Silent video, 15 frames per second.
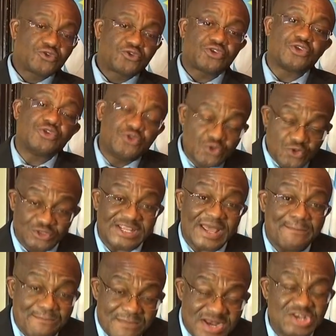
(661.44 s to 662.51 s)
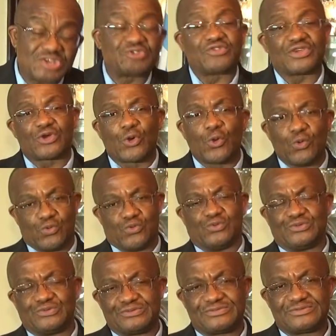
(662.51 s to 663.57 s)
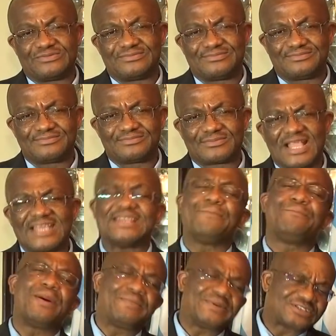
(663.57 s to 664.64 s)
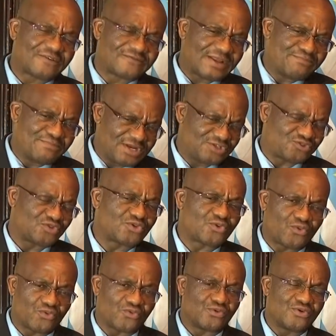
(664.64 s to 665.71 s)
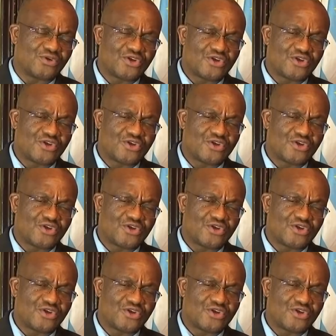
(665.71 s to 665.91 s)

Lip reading: to use a military coup. The purpose of the military coup